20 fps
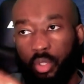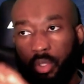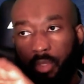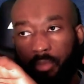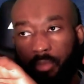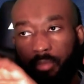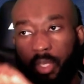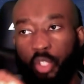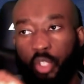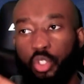
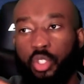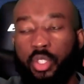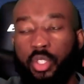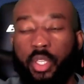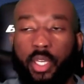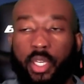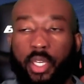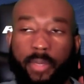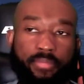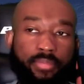because
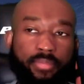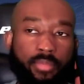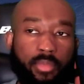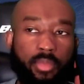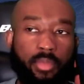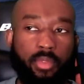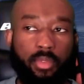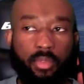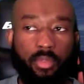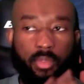the
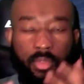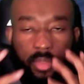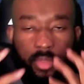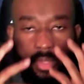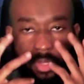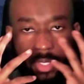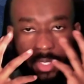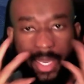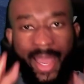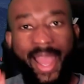
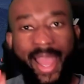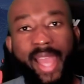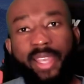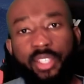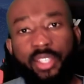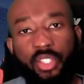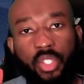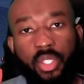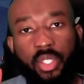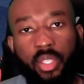
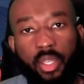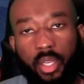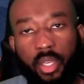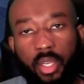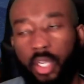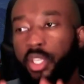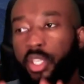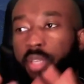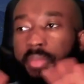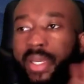eyes are
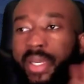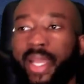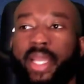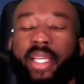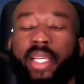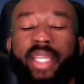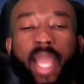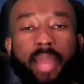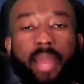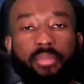going to be like a
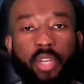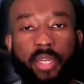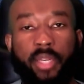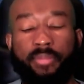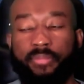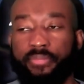camera,